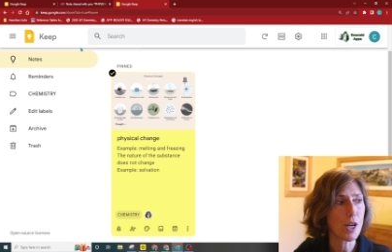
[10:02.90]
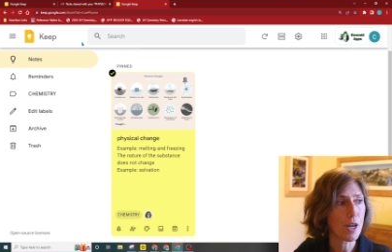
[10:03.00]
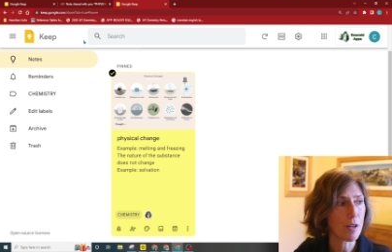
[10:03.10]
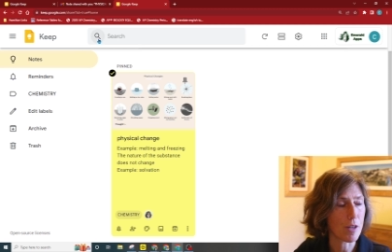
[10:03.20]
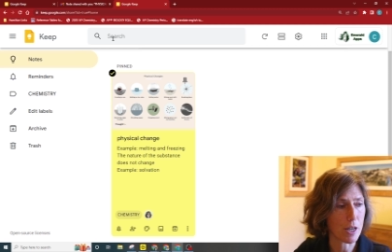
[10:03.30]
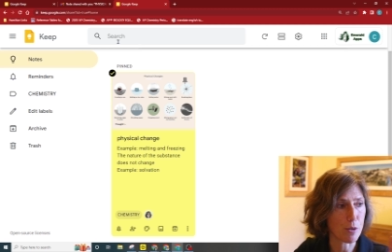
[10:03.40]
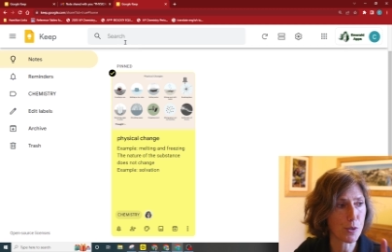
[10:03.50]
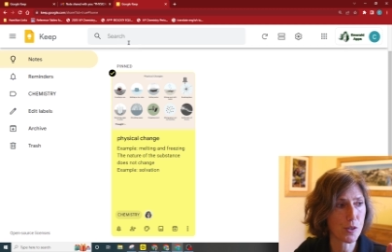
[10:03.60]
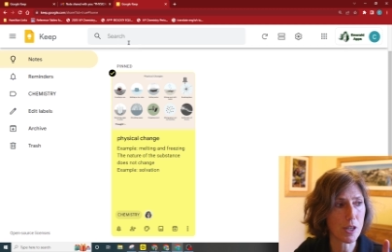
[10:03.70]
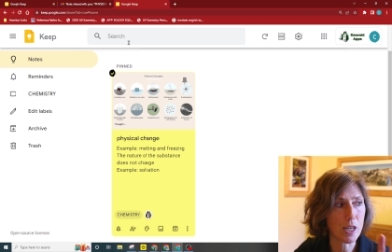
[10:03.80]
that you
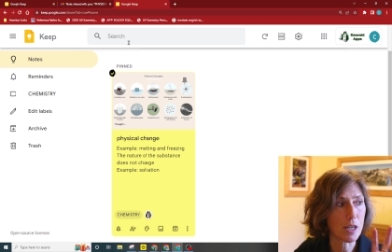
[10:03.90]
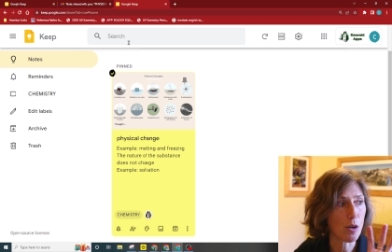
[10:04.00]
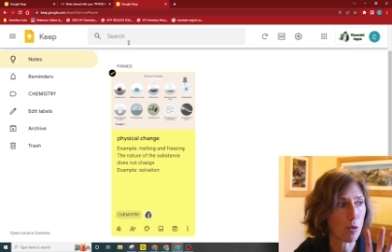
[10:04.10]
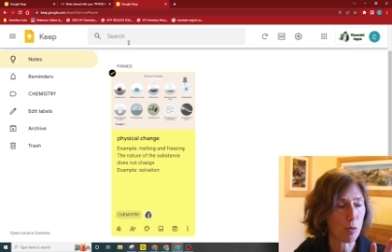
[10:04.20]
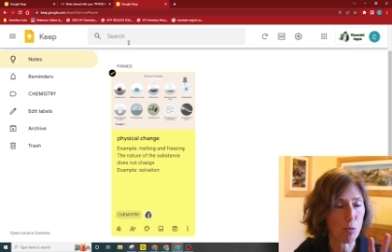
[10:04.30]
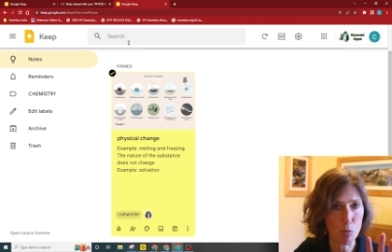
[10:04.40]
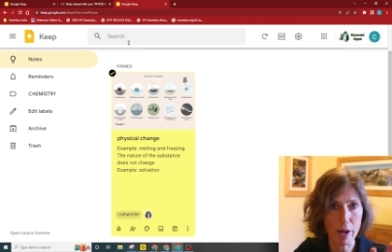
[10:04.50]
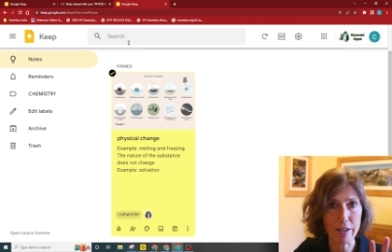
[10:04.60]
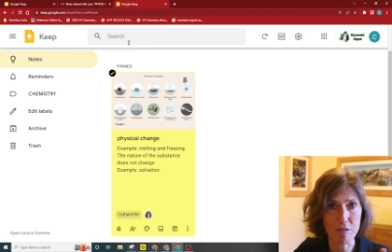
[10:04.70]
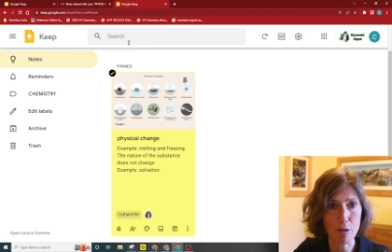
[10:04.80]
see
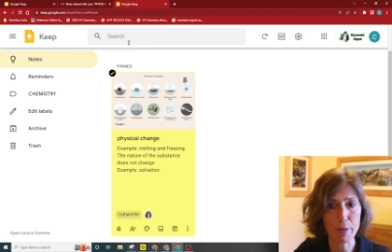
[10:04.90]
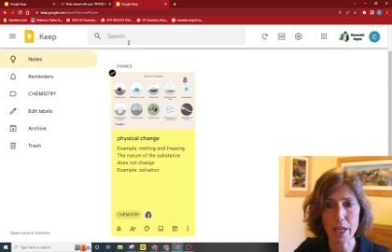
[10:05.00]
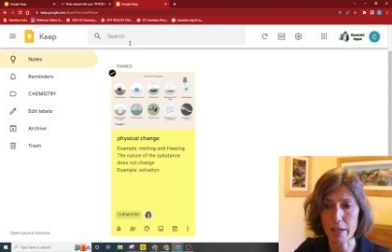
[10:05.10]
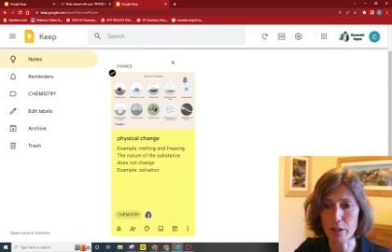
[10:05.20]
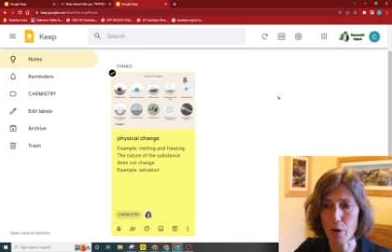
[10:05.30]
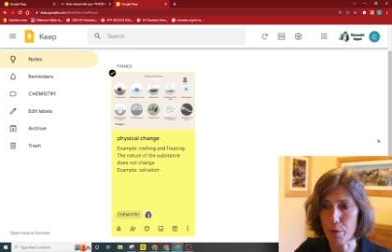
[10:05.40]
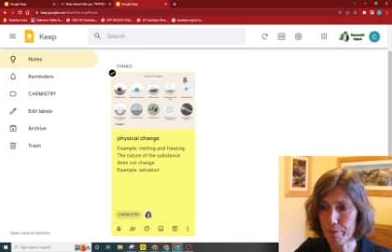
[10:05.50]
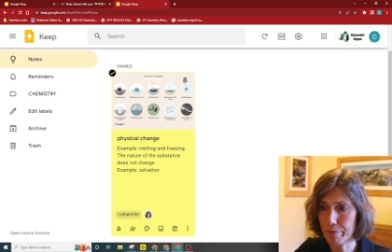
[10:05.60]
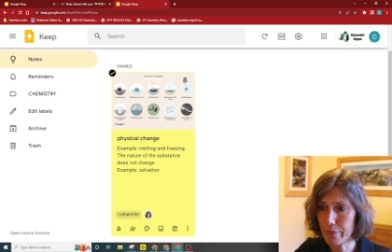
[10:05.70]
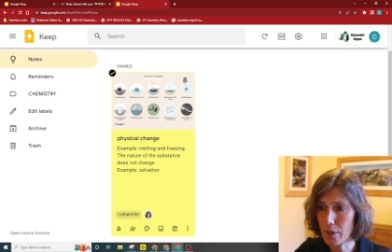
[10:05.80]
right from the get-go.
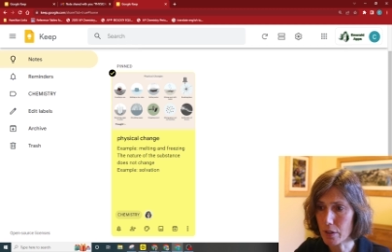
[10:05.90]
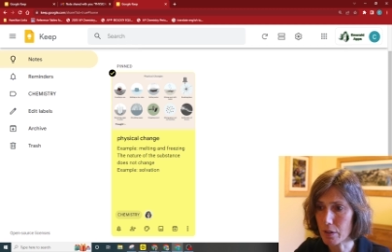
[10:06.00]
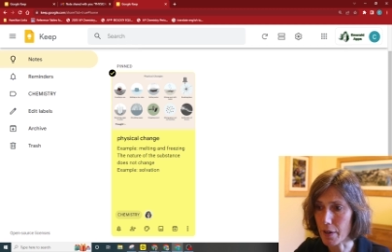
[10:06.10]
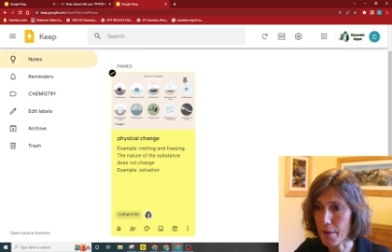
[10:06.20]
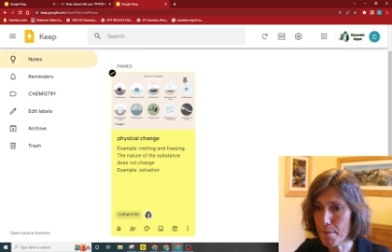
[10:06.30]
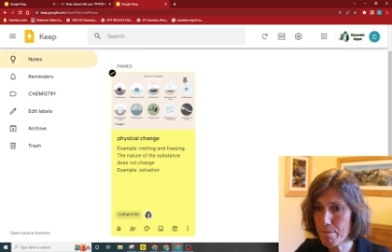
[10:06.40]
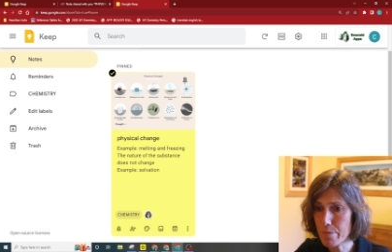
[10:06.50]
Okay.